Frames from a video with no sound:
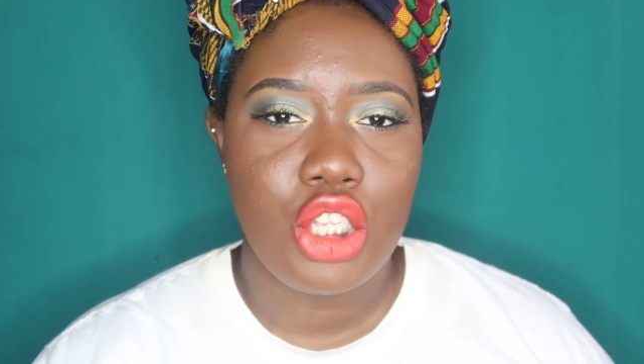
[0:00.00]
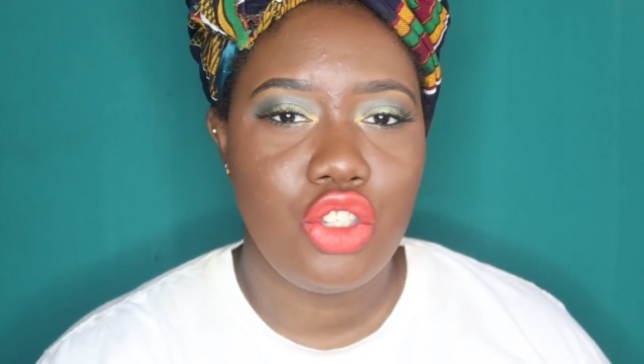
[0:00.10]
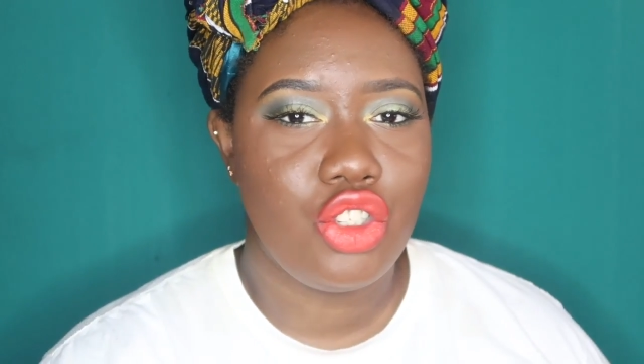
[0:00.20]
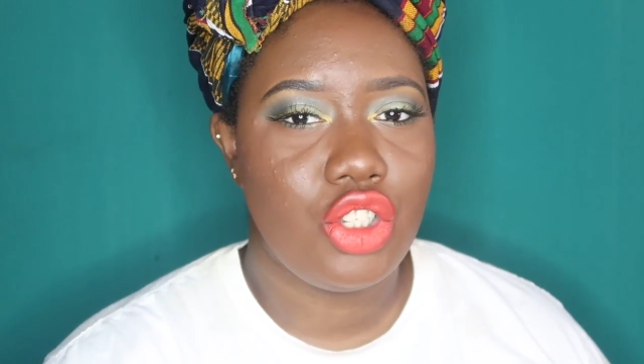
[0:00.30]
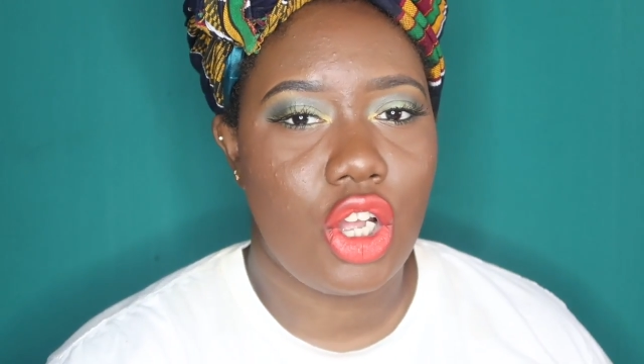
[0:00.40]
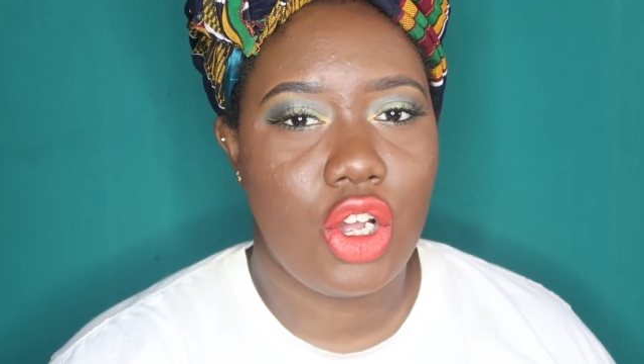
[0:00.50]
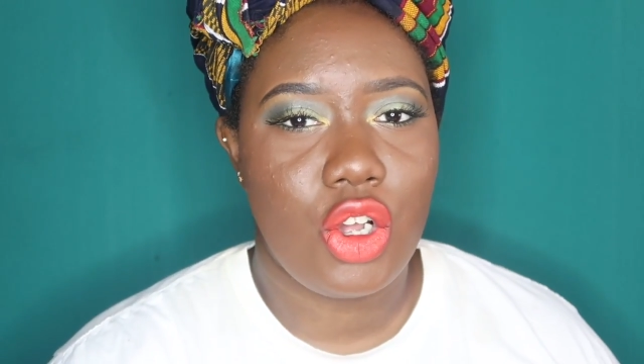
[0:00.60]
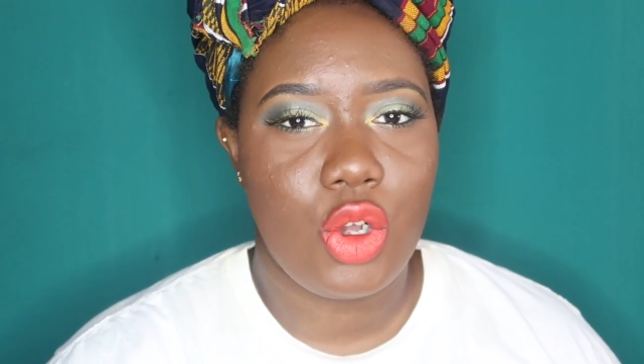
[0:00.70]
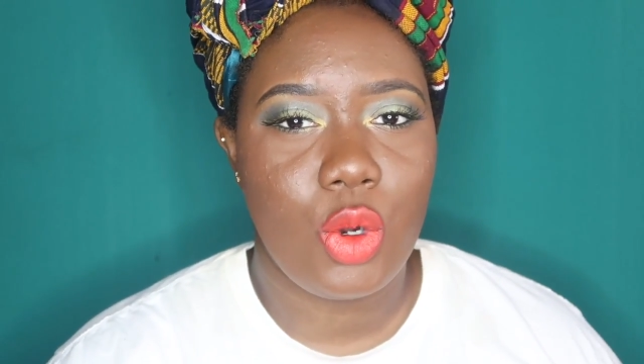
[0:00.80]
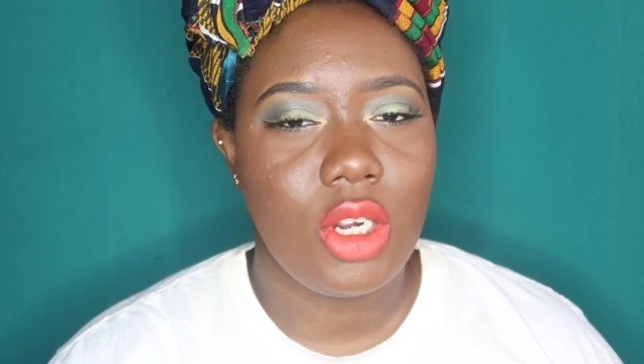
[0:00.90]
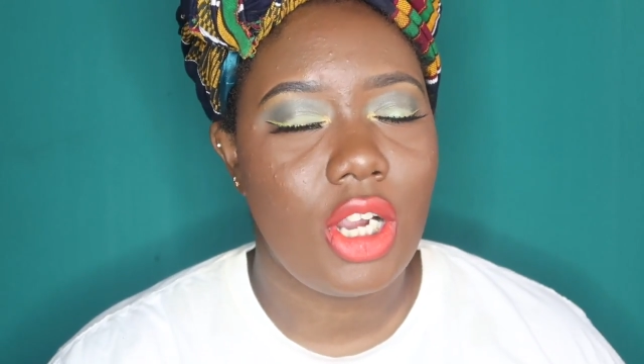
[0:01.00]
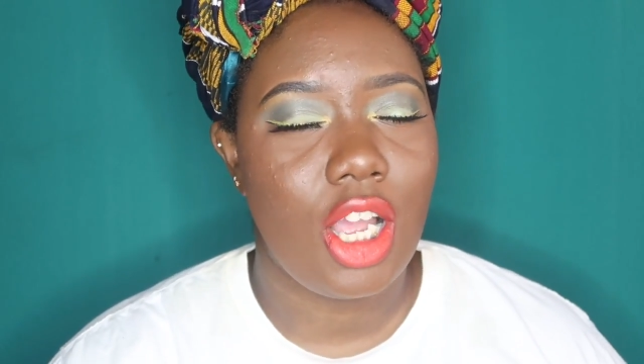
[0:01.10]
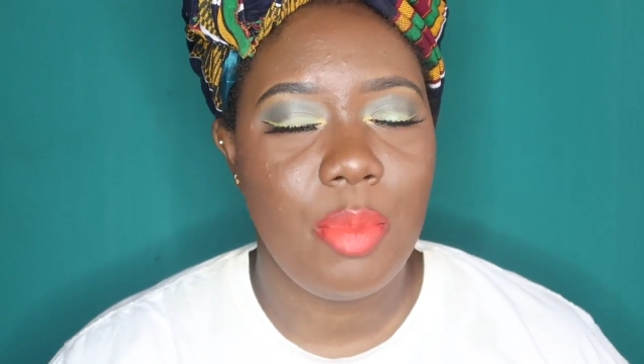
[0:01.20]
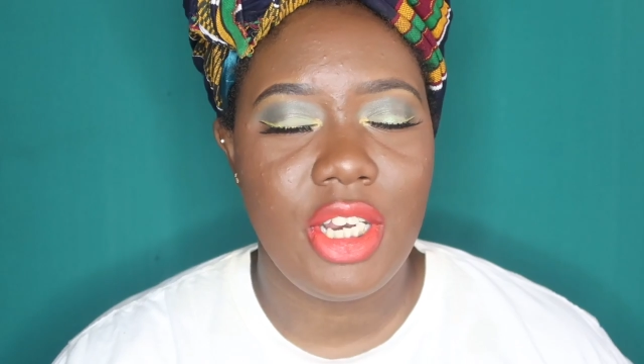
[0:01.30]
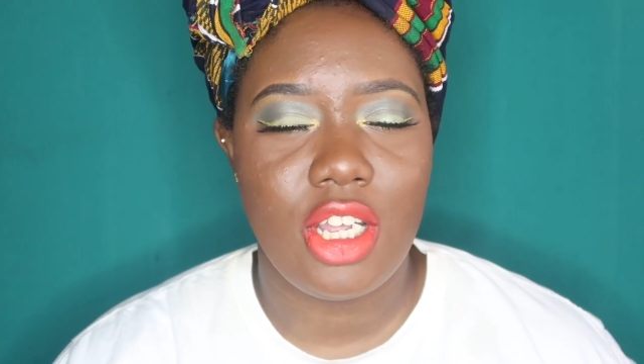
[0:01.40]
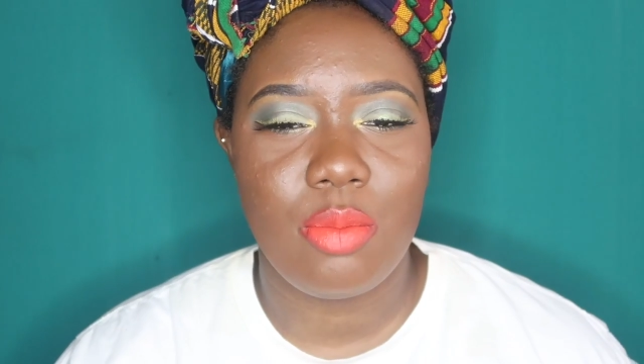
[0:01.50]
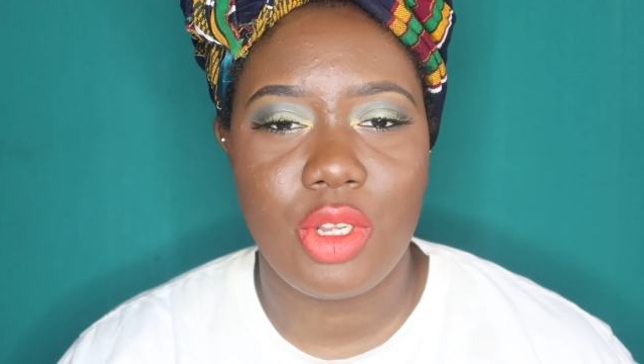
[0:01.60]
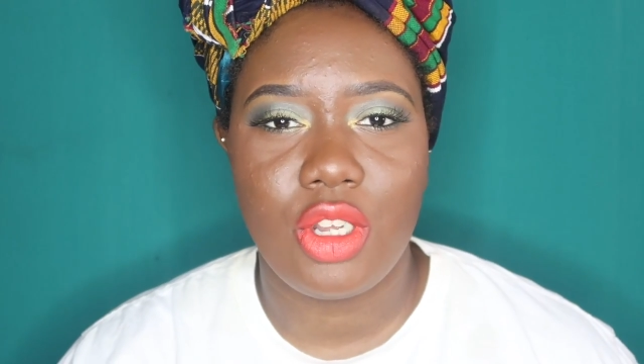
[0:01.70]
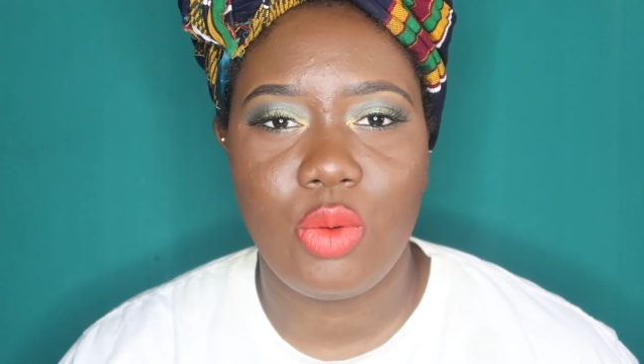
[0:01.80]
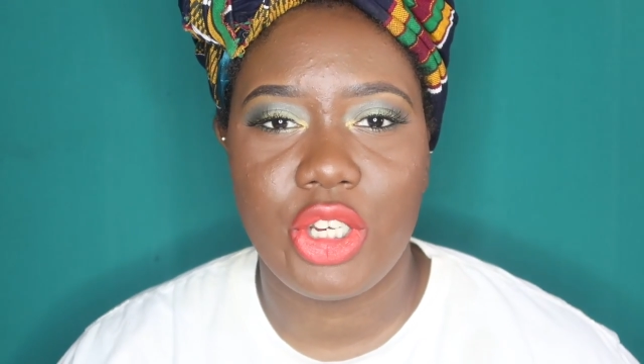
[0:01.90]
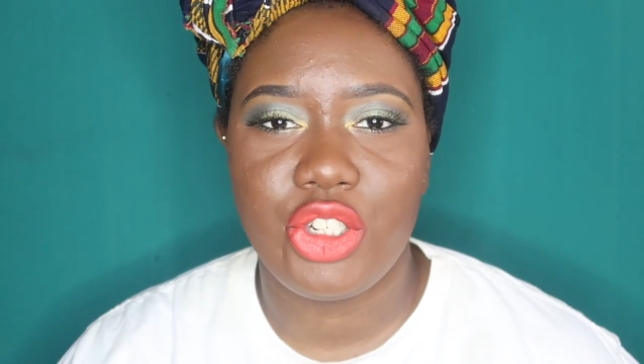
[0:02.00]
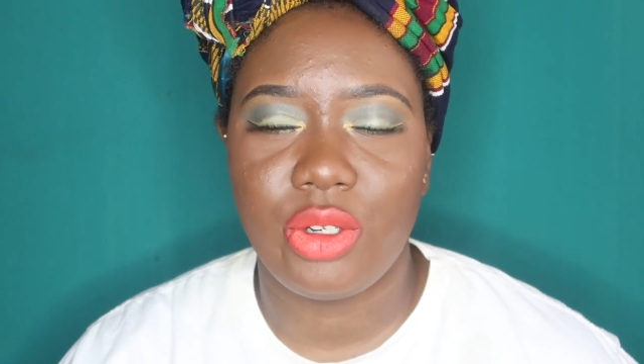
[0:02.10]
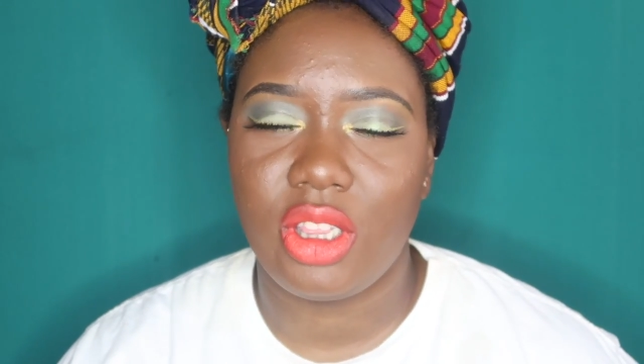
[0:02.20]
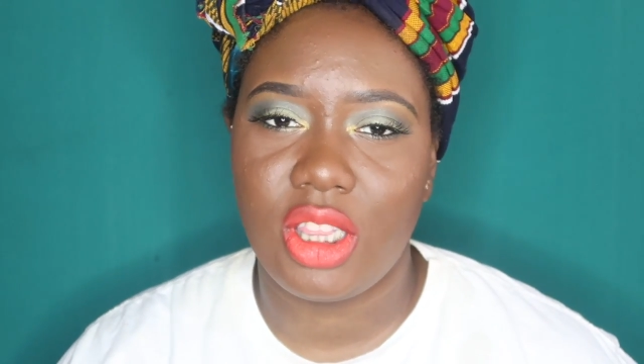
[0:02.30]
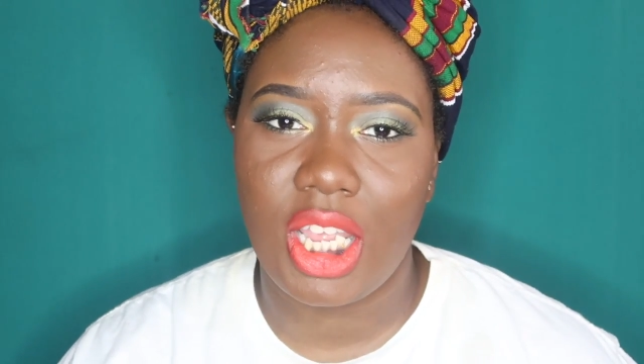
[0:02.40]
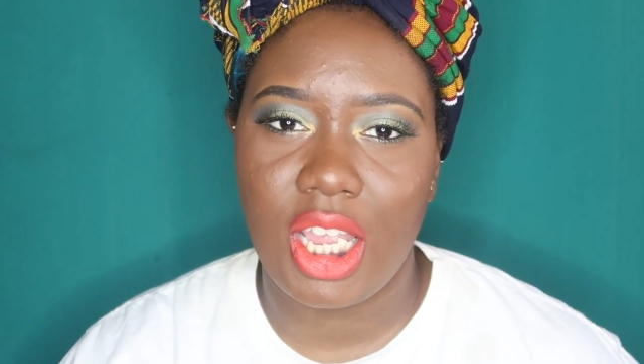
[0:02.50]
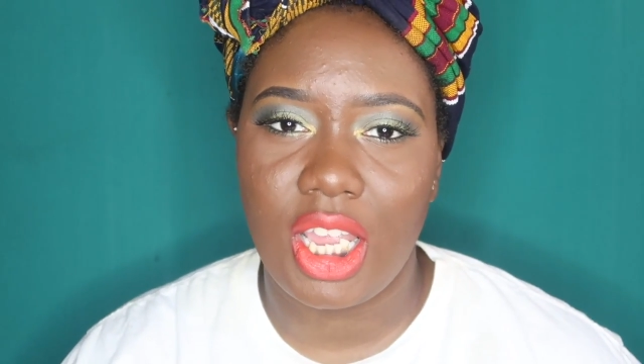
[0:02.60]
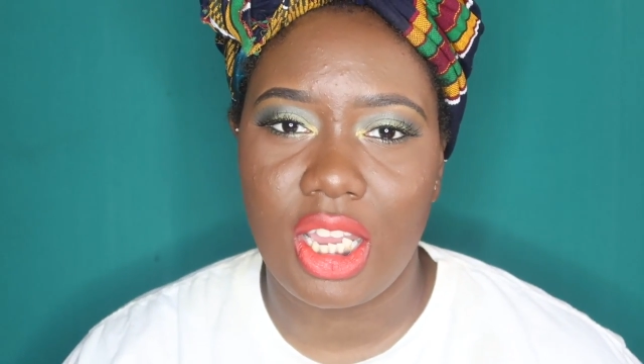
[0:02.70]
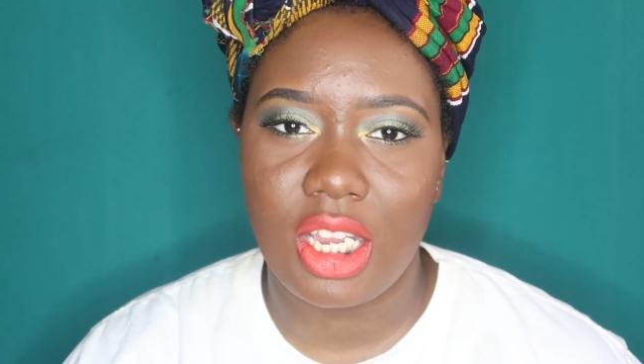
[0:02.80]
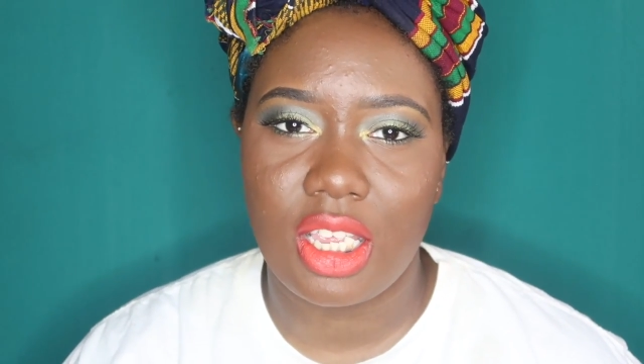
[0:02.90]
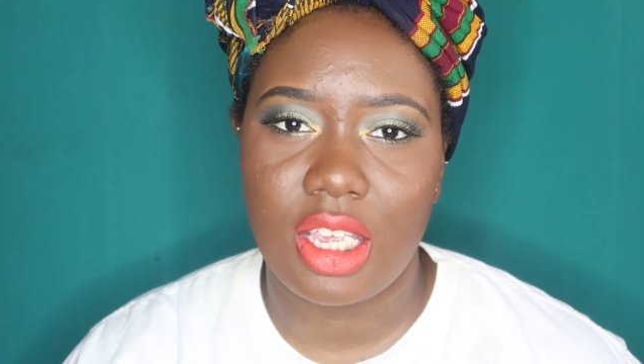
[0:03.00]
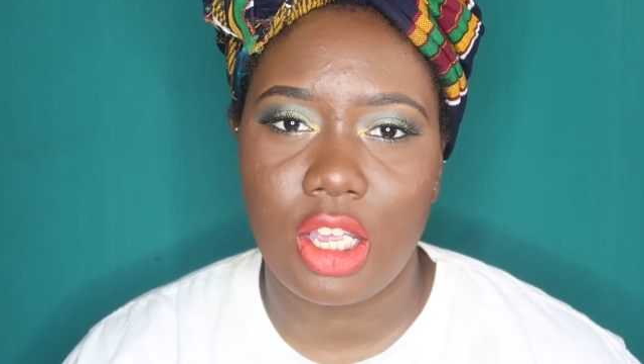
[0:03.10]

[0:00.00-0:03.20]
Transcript: So comment down below what you think.